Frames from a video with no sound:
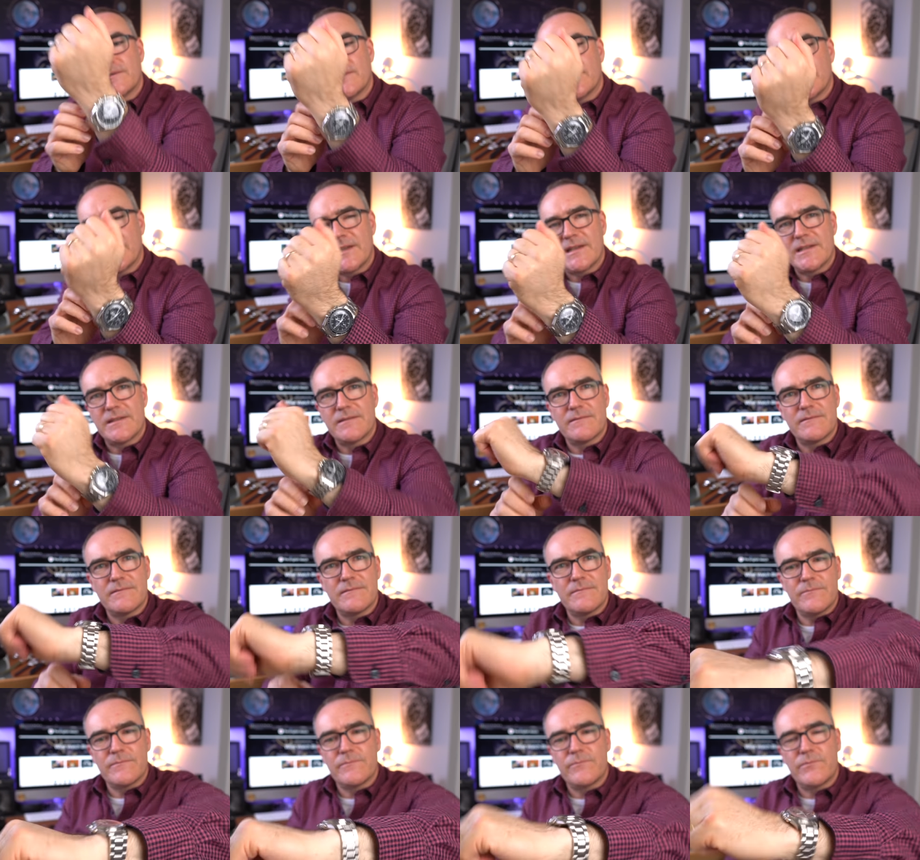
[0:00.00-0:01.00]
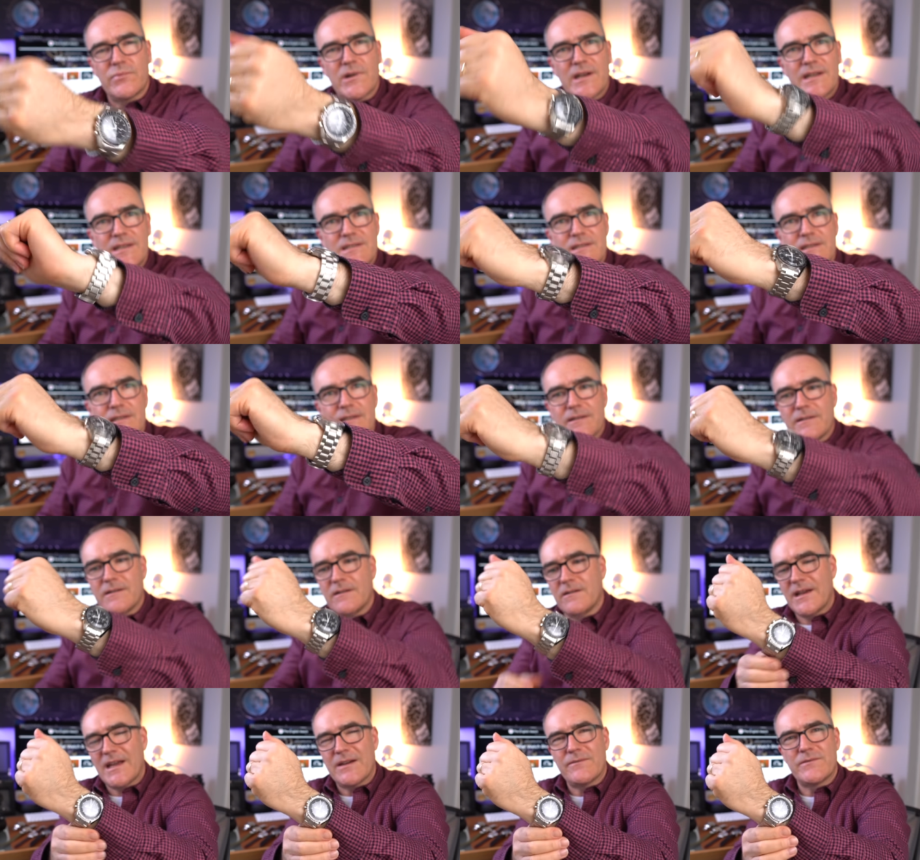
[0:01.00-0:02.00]
The bracelet
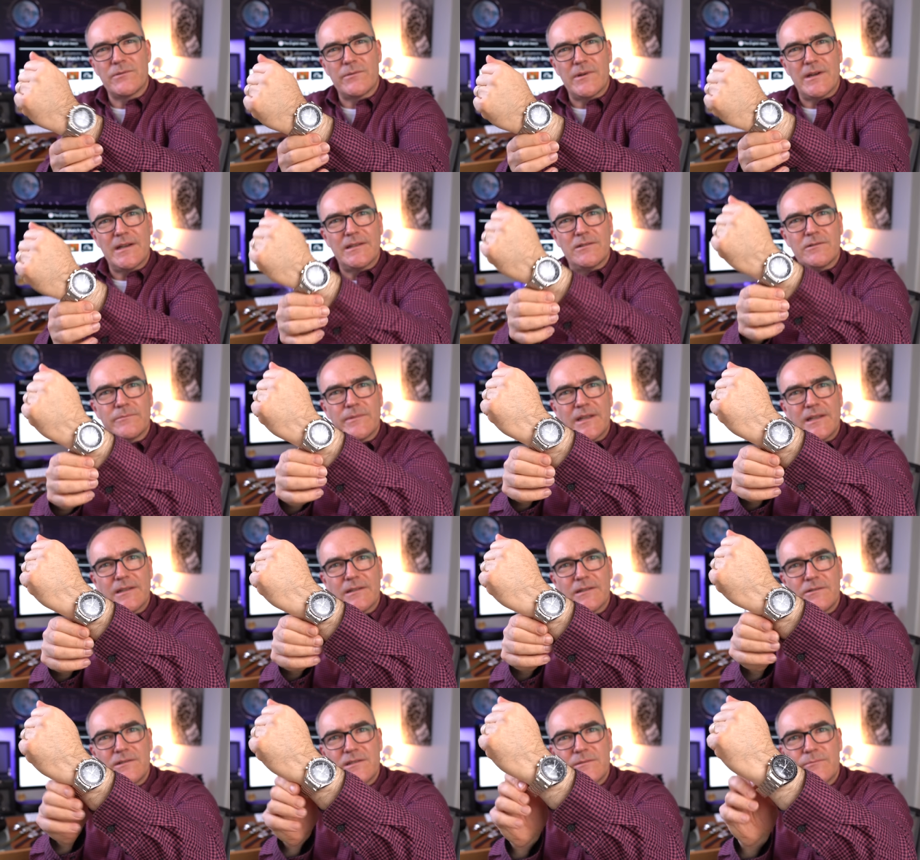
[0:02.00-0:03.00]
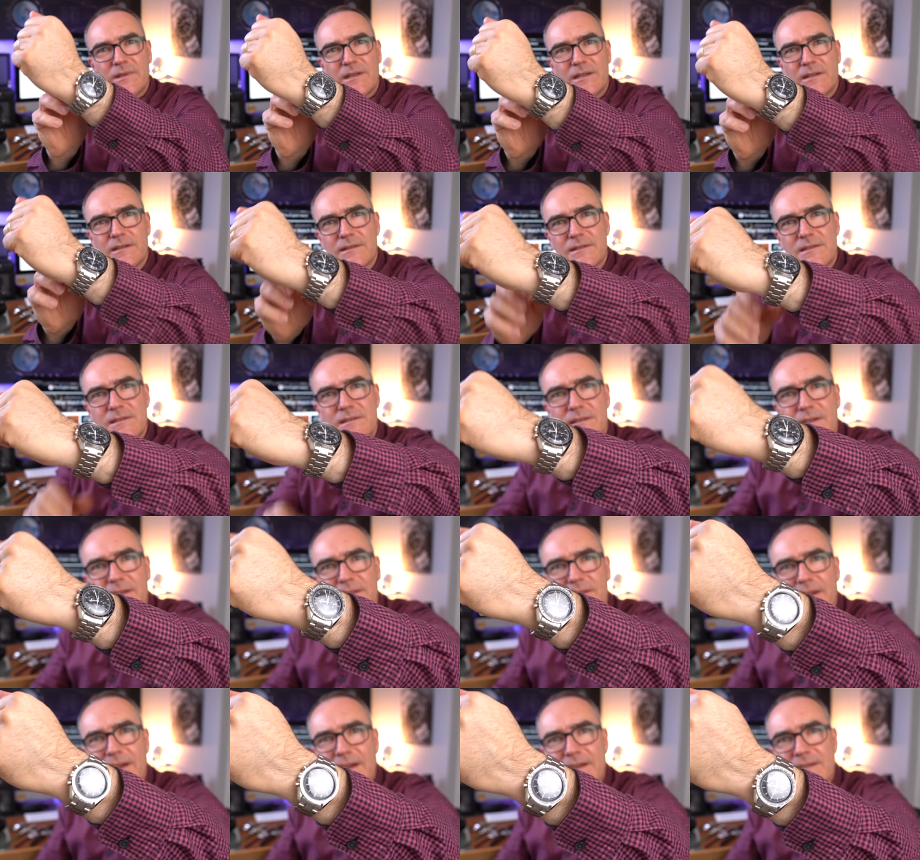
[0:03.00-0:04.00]
I have to wear it a little bit loose because
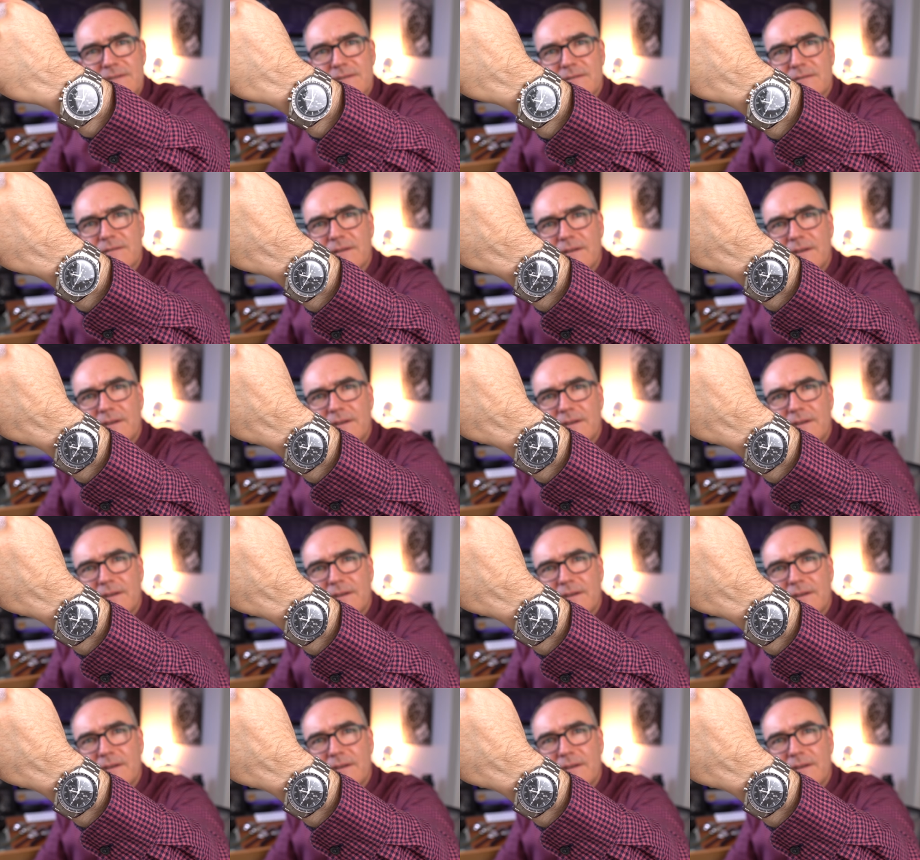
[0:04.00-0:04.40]
there has